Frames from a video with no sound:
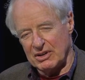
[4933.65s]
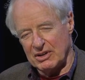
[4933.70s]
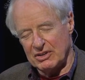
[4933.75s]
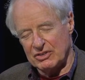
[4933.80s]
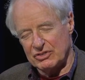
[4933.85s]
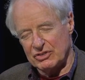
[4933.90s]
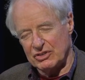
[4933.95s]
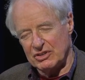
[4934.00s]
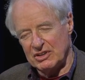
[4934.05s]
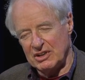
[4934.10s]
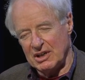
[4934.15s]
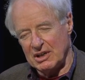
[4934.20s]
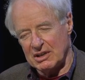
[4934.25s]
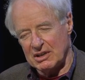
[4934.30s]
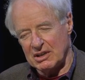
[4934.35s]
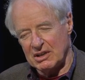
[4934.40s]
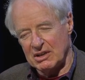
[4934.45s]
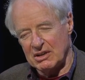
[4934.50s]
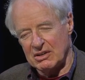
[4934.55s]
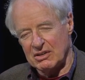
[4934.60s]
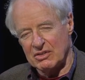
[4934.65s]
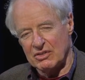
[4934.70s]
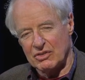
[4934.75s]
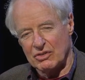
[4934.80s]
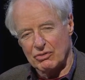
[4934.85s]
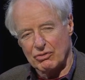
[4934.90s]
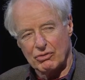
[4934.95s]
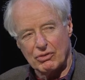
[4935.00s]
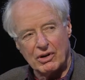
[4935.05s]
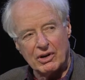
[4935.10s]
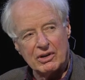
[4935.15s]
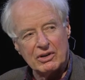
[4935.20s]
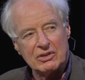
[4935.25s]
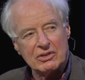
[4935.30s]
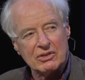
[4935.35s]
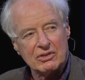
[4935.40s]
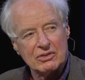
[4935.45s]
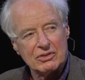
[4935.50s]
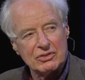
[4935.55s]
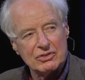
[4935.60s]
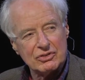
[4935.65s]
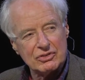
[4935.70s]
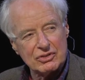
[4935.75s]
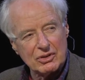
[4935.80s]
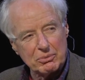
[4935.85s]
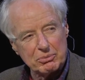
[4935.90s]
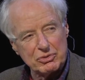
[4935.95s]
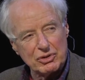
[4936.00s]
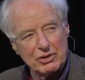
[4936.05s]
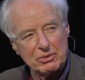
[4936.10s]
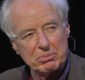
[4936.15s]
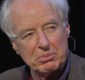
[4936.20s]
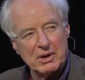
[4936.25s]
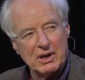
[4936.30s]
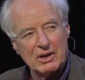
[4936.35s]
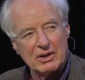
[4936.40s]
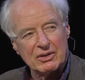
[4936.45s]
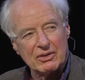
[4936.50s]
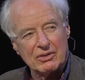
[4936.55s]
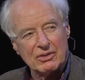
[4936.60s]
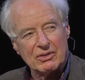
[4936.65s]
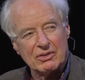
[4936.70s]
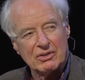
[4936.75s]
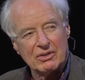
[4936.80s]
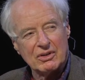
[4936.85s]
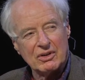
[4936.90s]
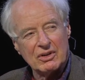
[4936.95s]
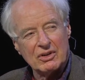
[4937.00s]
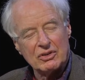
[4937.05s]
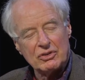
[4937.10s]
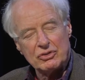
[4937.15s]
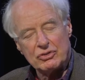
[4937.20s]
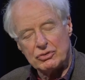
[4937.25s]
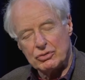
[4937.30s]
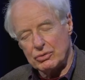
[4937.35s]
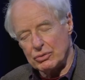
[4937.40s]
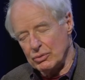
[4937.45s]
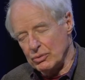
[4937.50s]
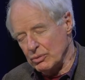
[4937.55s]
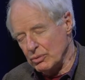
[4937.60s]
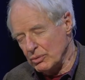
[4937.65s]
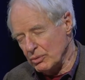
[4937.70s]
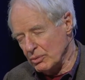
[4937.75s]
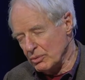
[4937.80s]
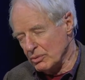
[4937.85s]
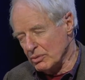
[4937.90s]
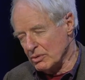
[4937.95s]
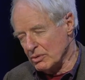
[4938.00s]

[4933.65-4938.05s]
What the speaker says: It's getting the right subject matter to